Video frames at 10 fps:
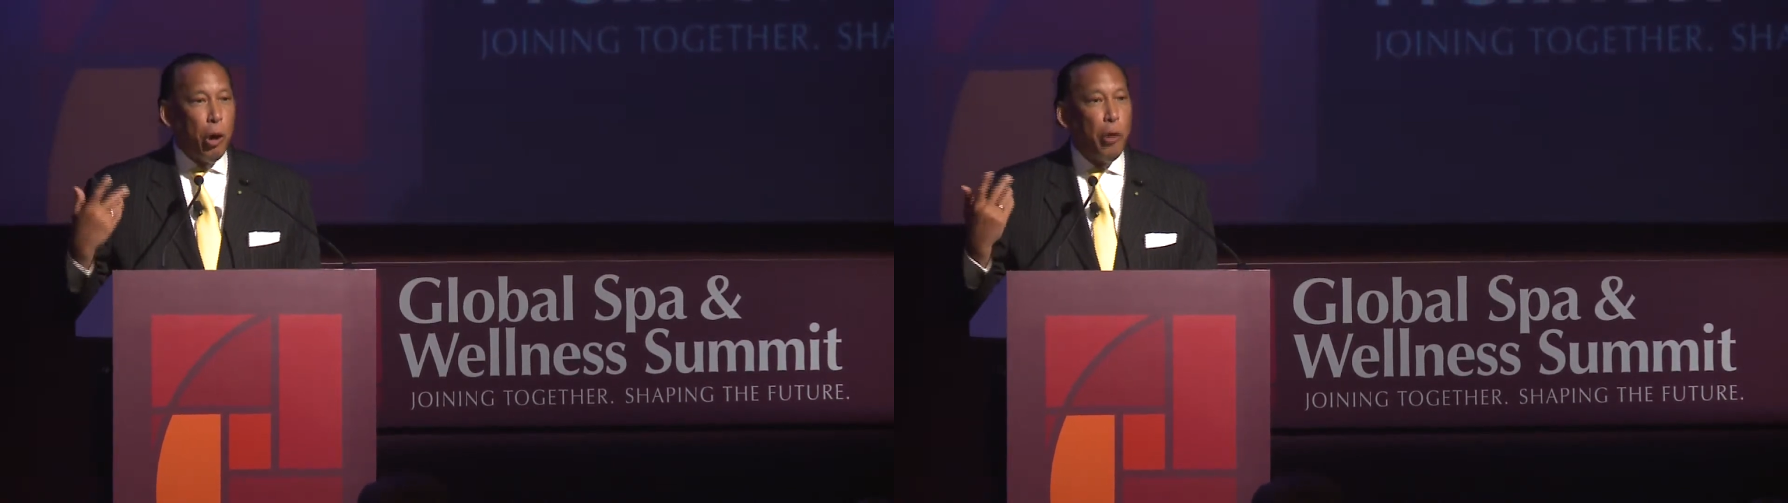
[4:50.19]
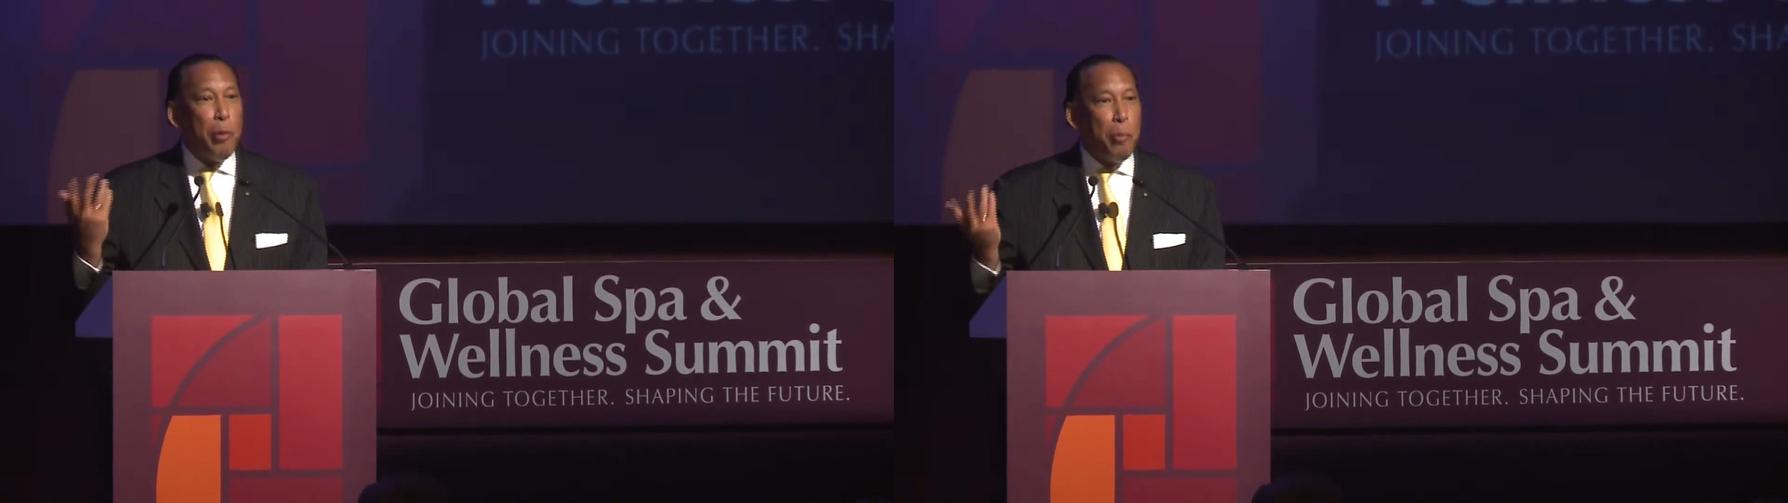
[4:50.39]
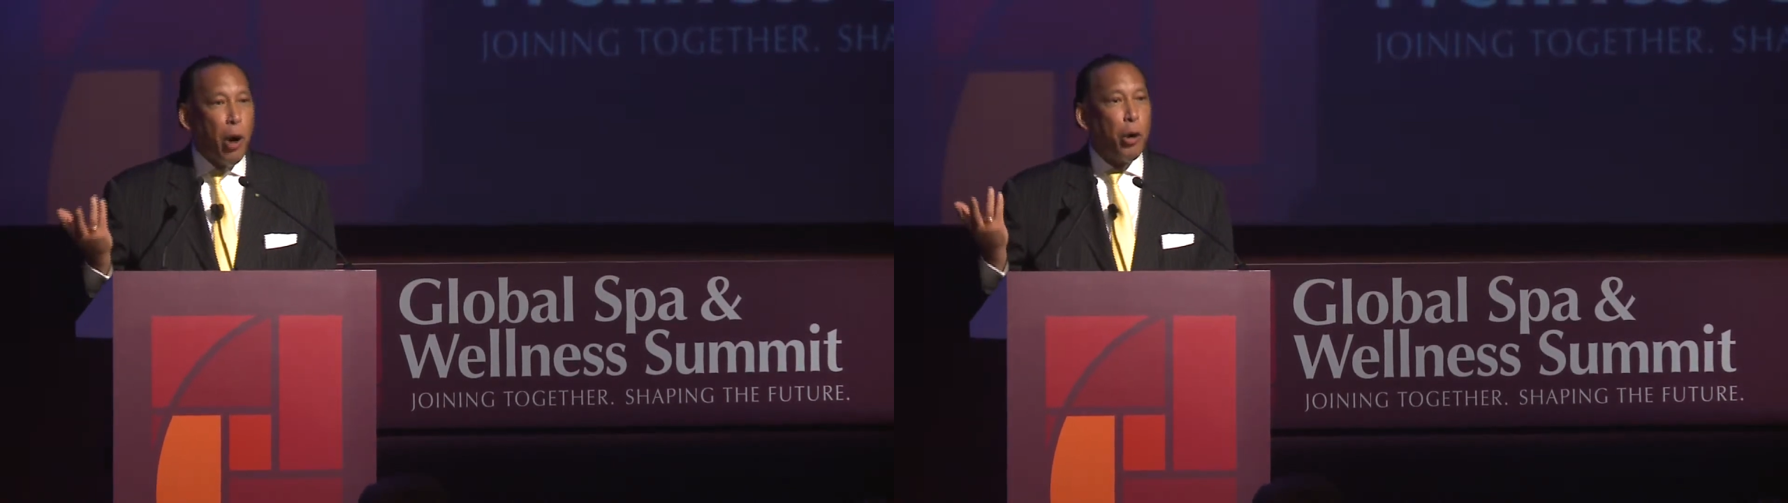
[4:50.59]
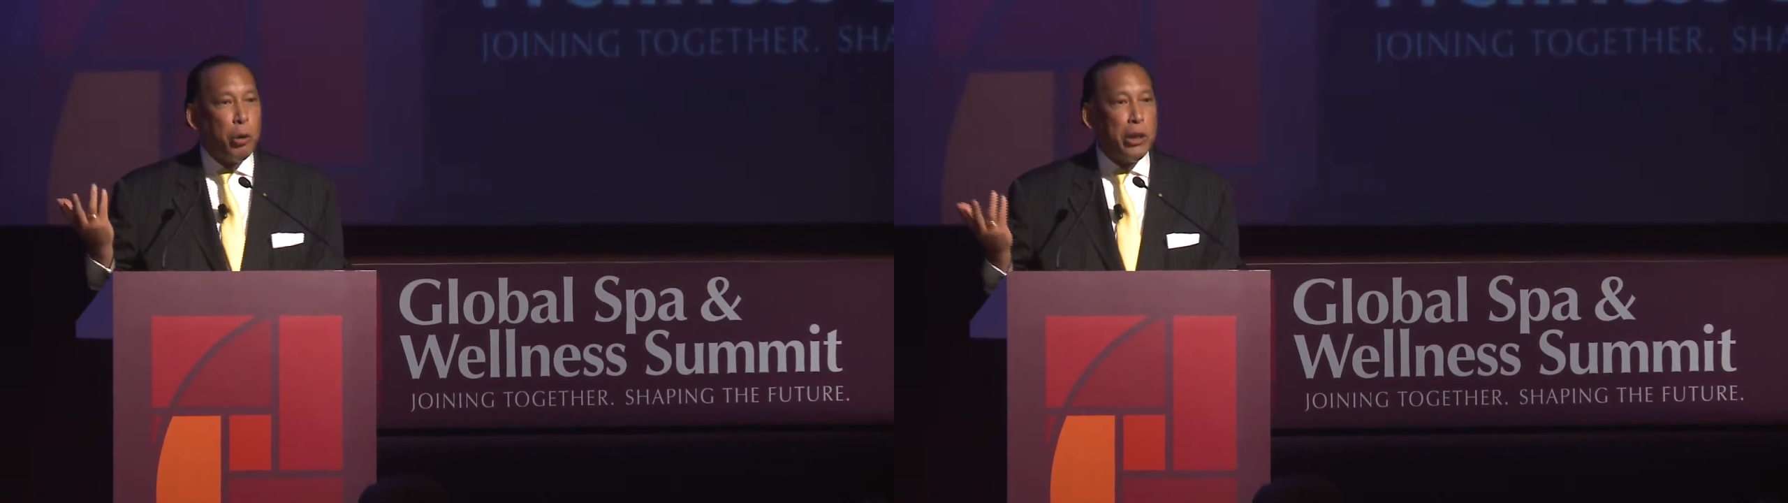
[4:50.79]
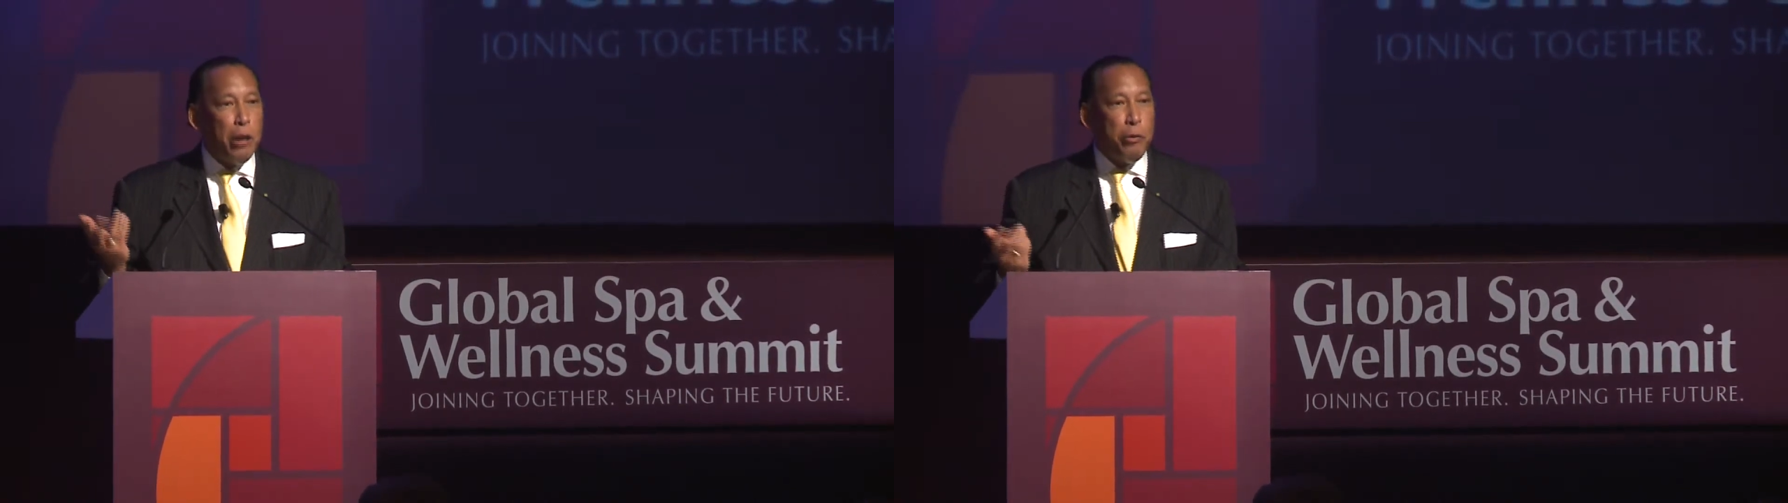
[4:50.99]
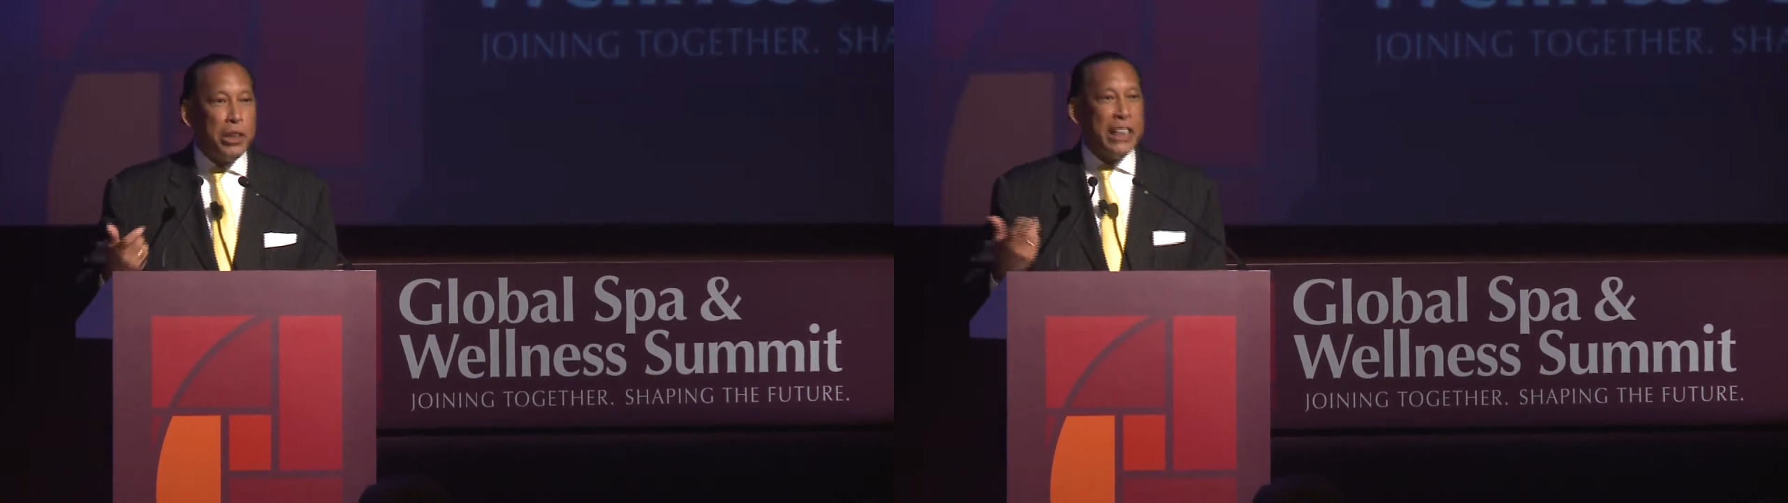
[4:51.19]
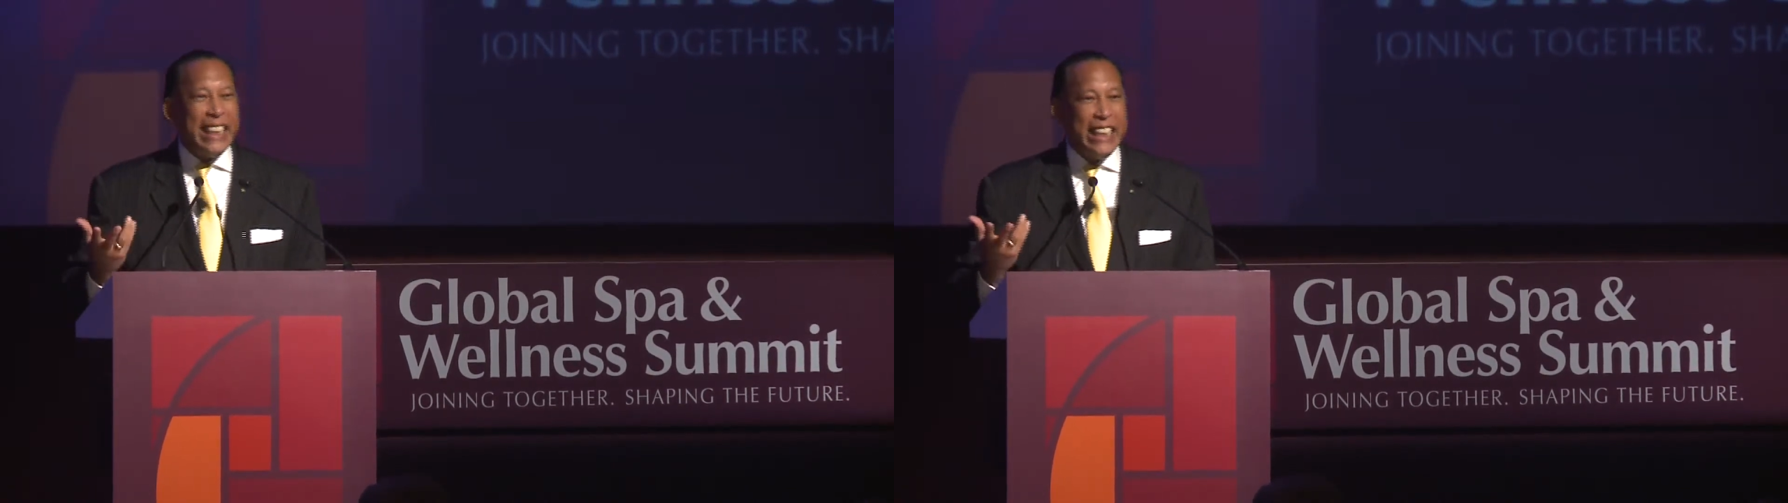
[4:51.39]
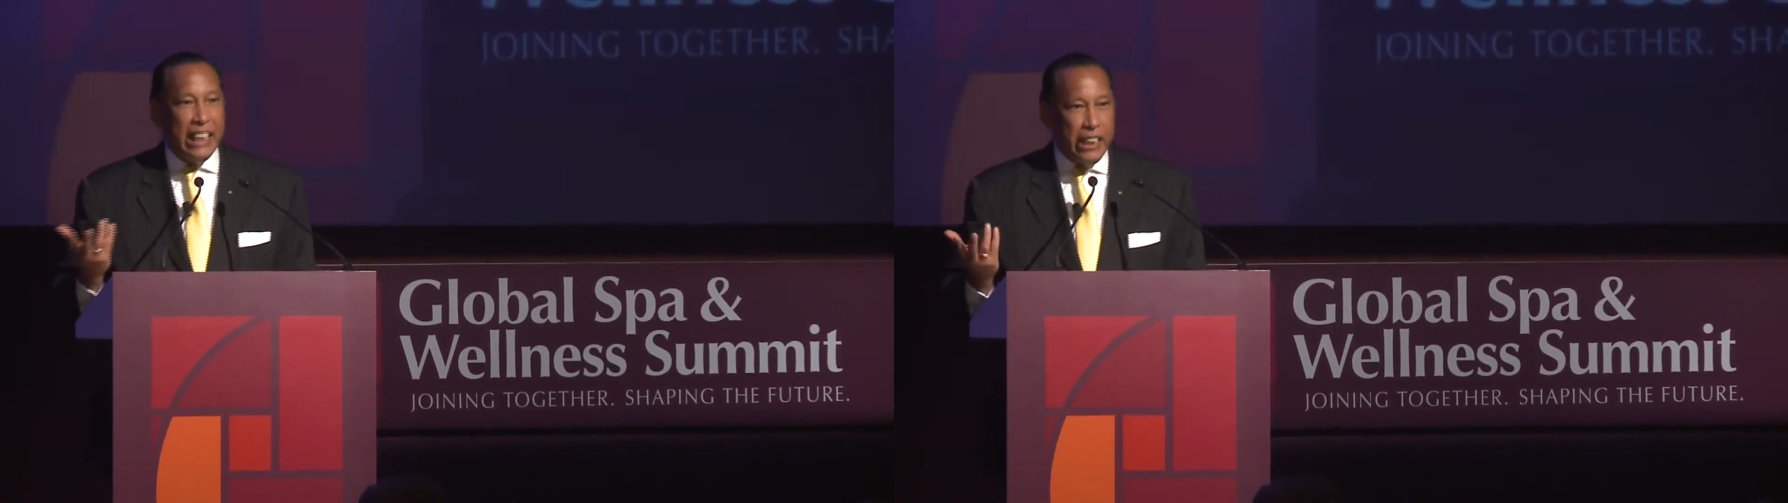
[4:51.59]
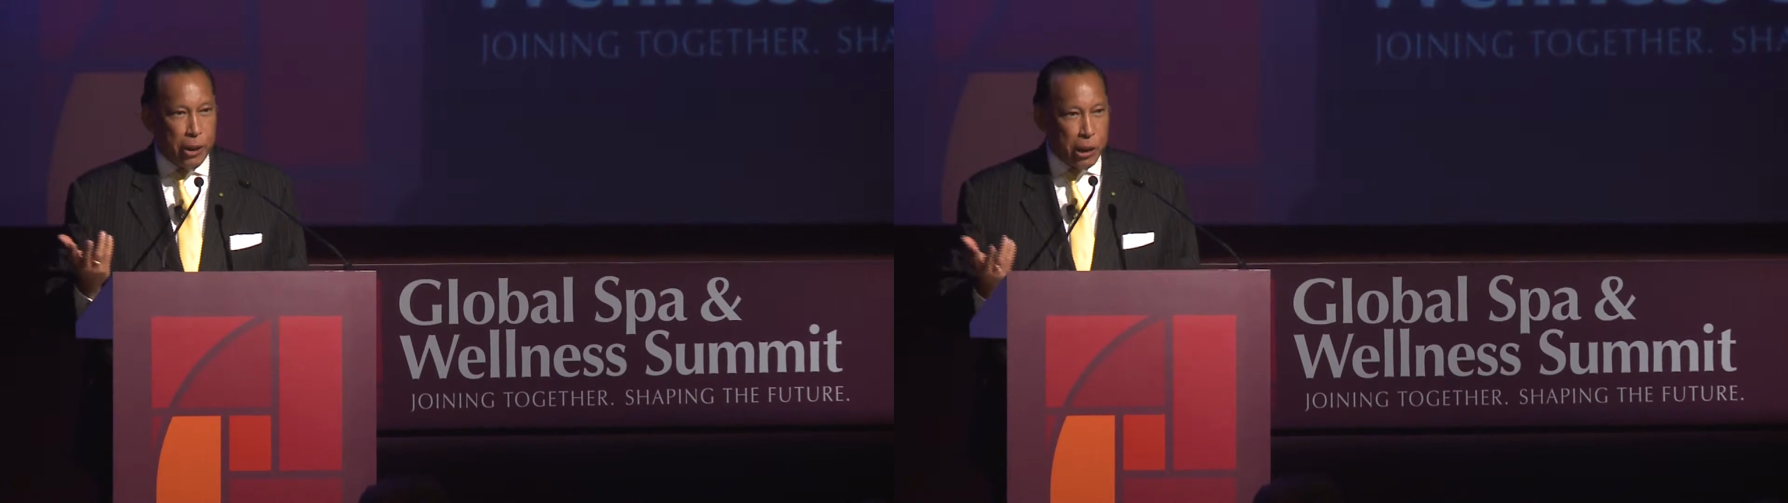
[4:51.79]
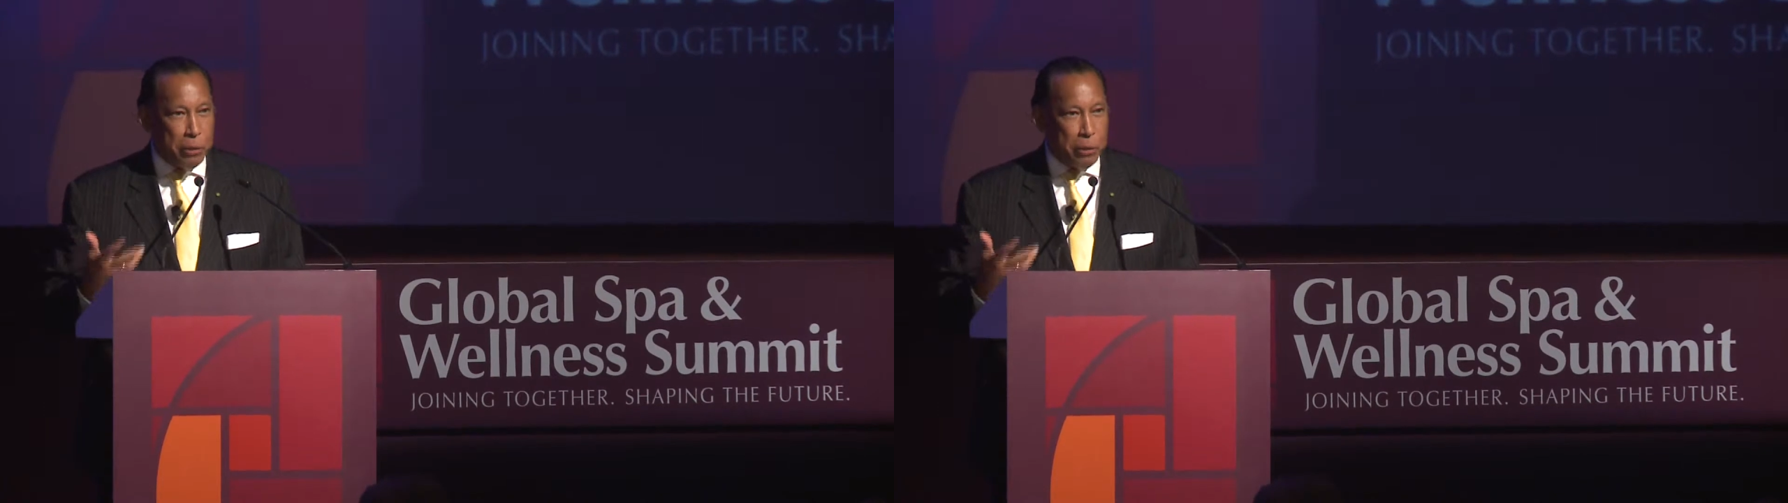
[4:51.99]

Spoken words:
called the Mark Hotel for 16 years.